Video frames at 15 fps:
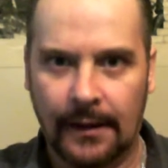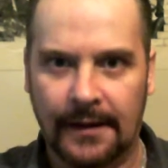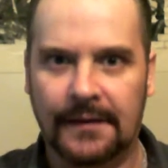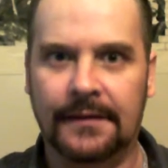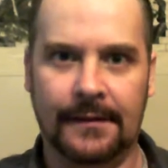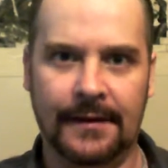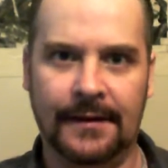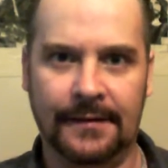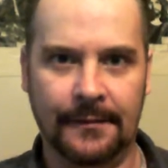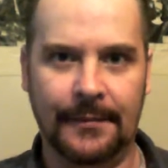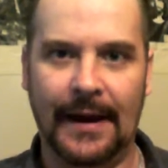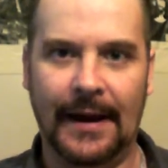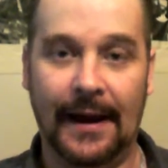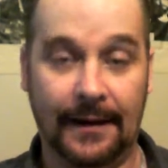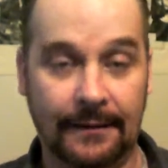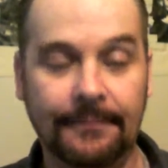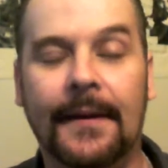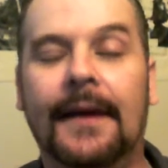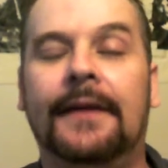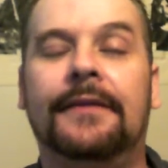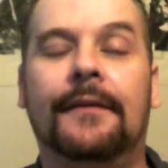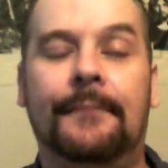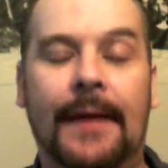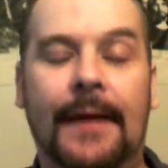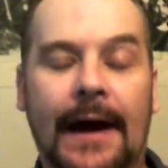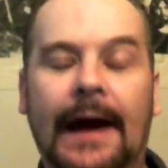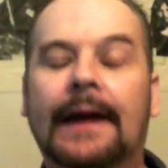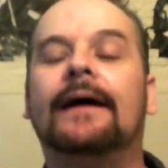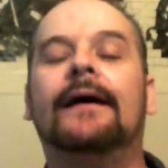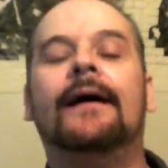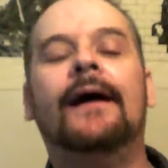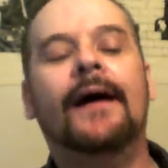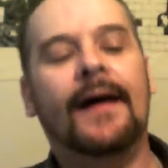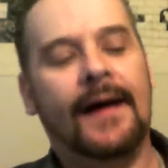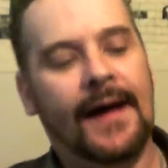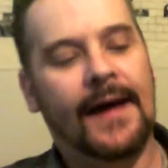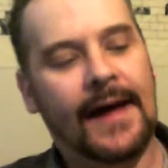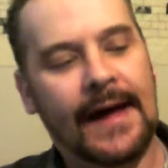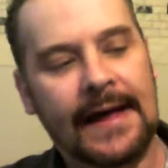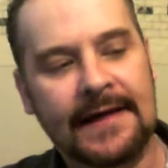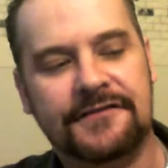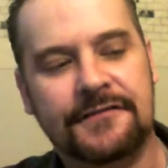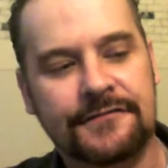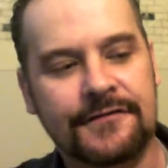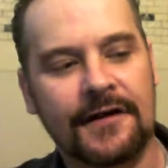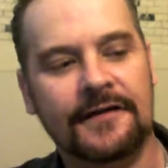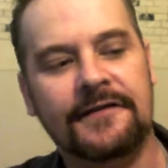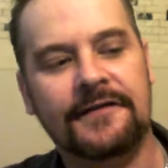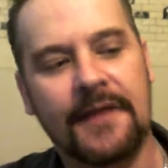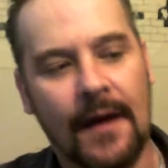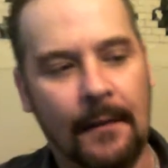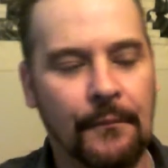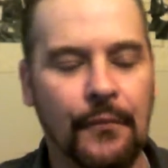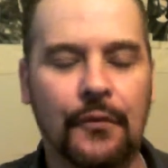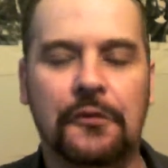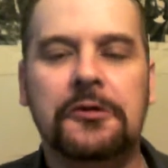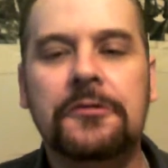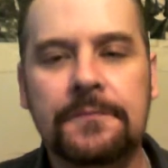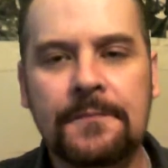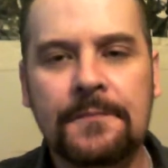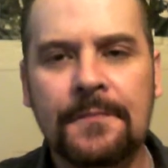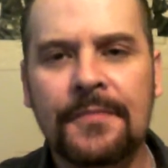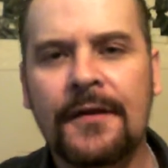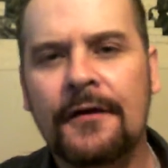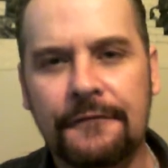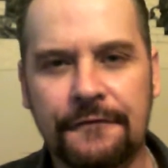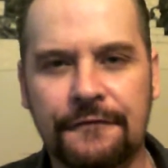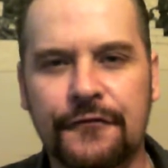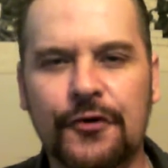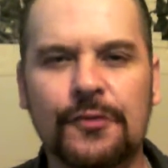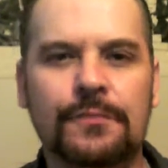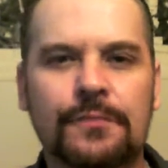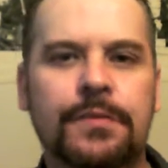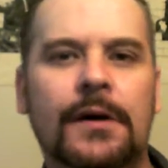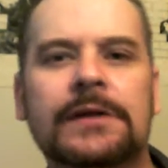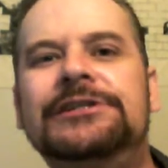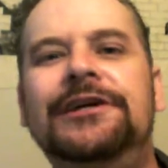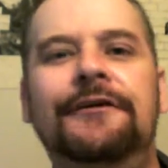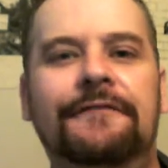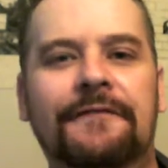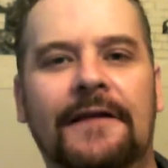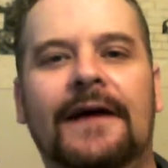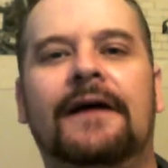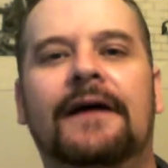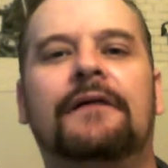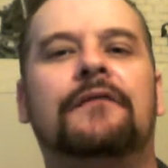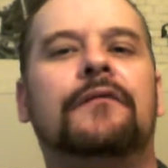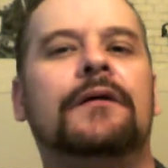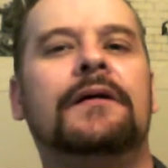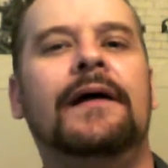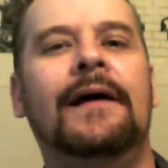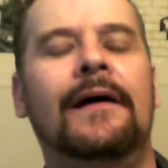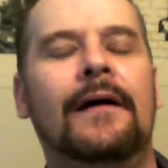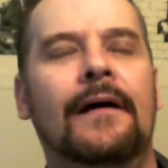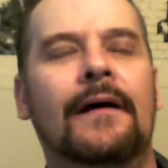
in the bag. It's just a more fruit punchy flavored,